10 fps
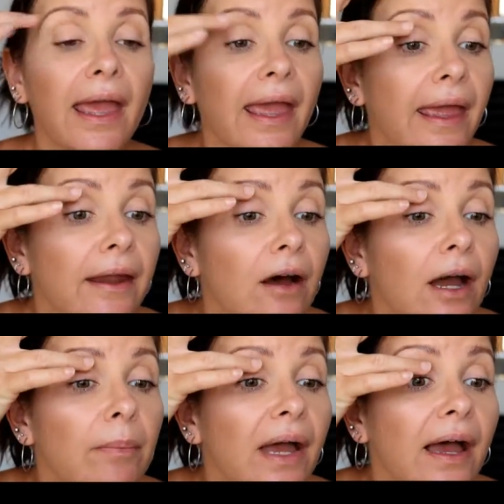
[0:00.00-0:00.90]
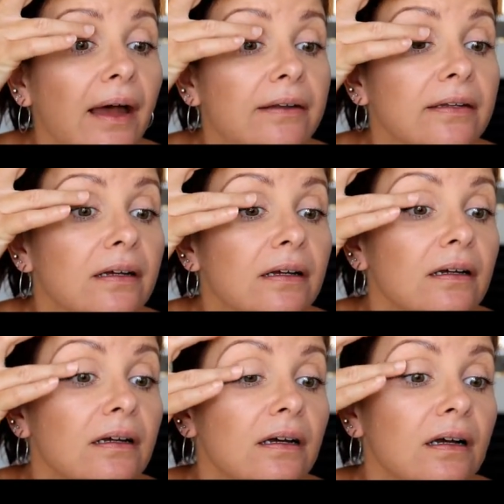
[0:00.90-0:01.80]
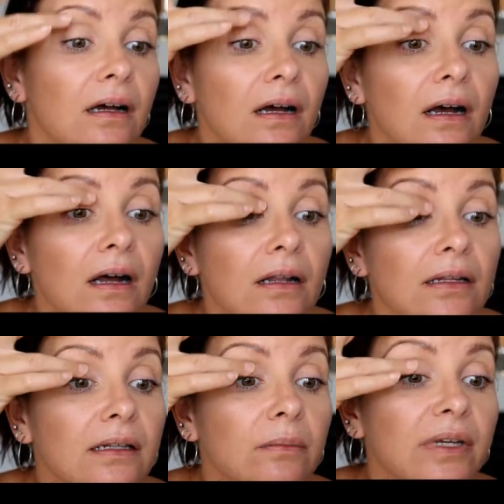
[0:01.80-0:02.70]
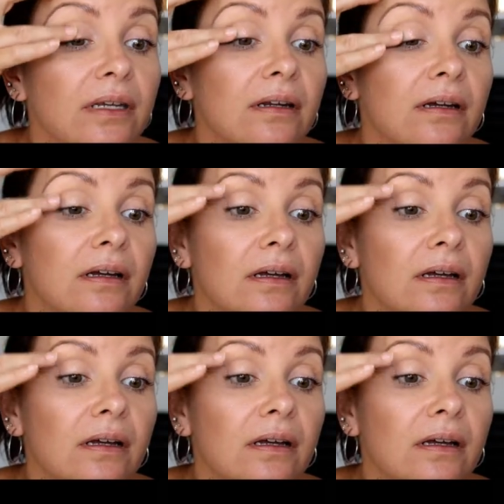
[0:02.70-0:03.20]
and I pat a little bit